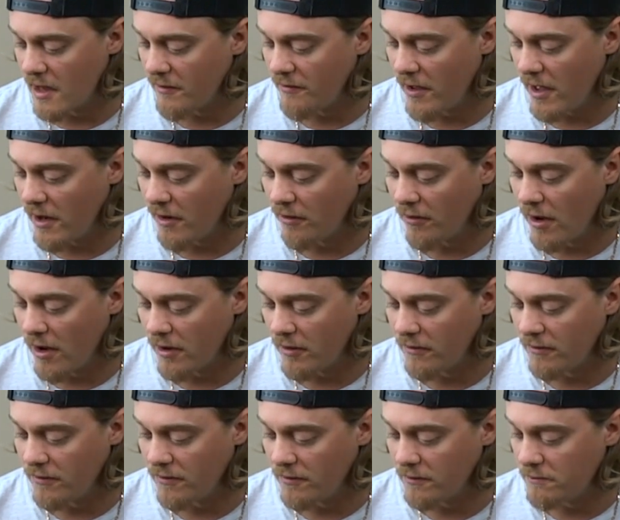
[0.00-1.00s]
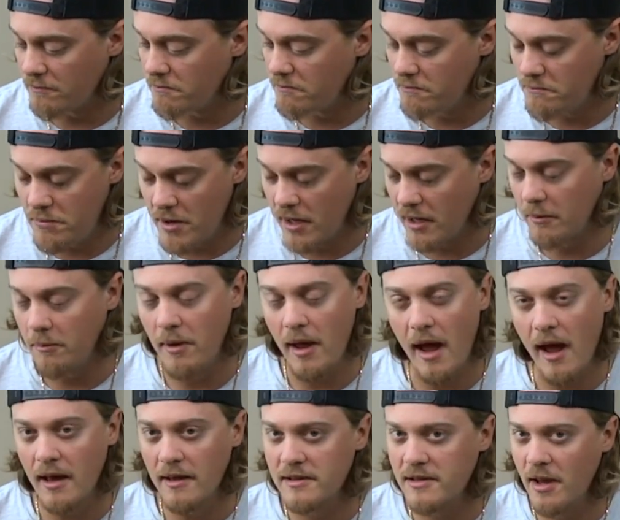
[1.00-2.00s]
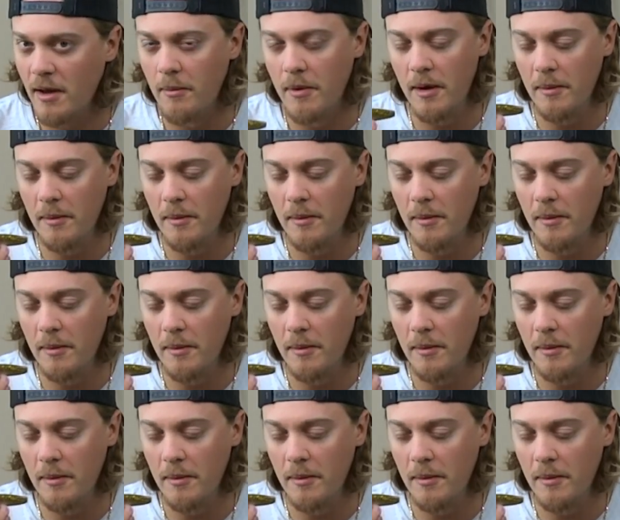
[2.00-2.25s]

I've had a lot of big bass come